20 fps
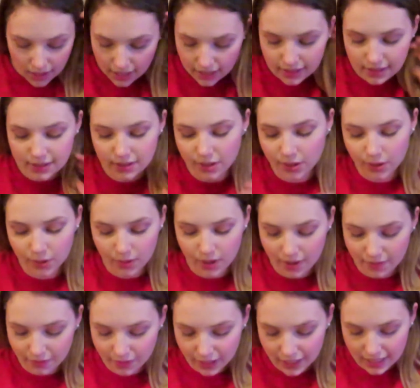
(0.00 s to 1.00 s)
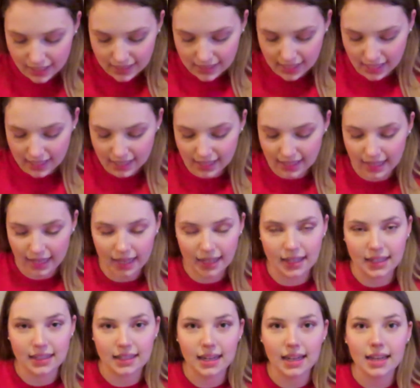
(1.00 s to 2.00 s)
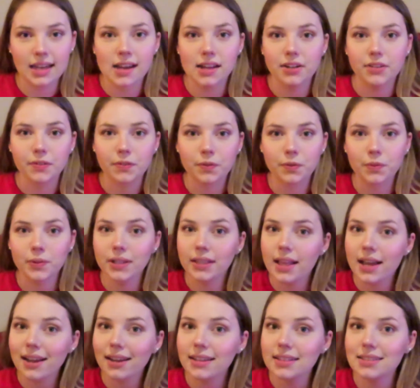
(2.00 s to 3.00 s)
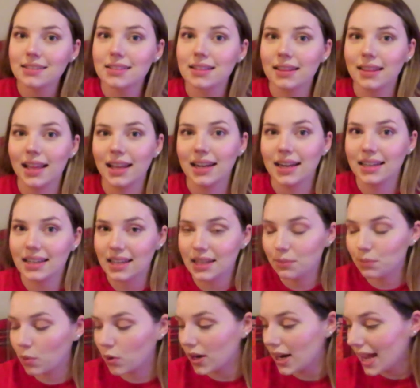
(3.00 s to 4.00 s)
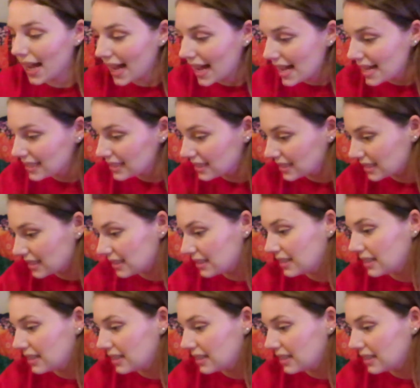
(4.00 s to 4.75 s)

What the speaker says: So I'm very excited, and I kind of realized that I need more hats,